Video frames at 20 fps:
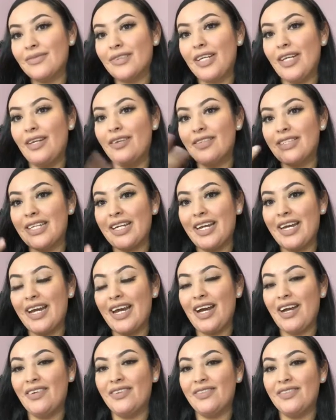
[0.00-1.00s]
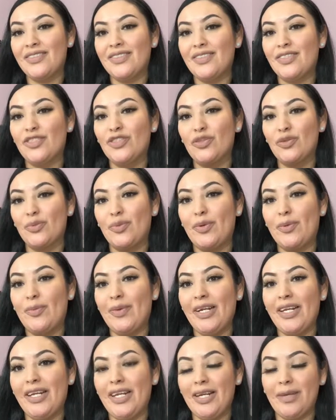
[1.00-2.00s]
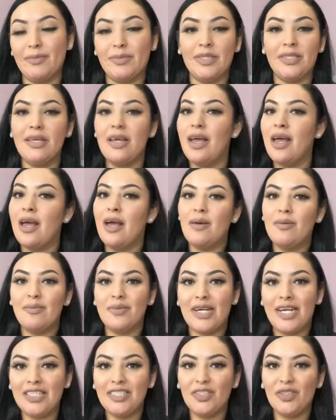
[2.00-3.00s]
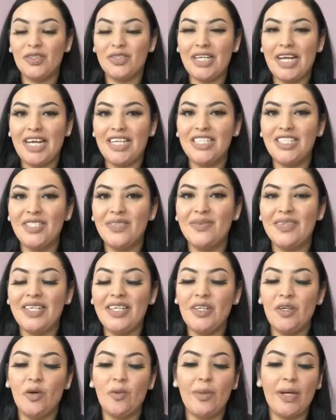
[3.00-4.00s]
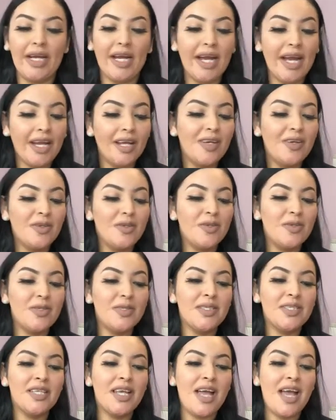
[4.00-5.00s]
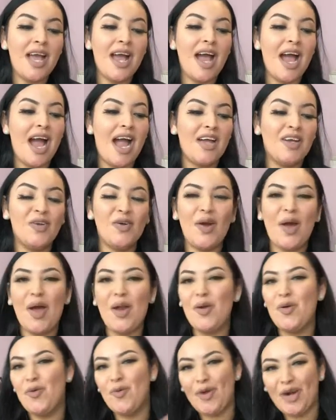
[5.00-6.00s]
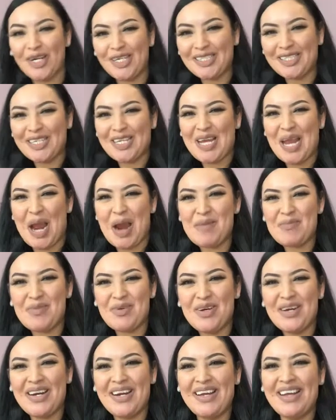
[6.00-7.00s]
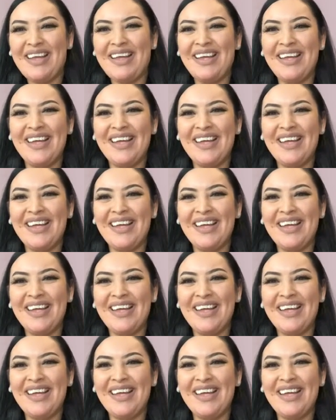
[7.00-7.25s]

it looks like I have super big lips, but I don't. I just really know my angles. I know how to work the camera.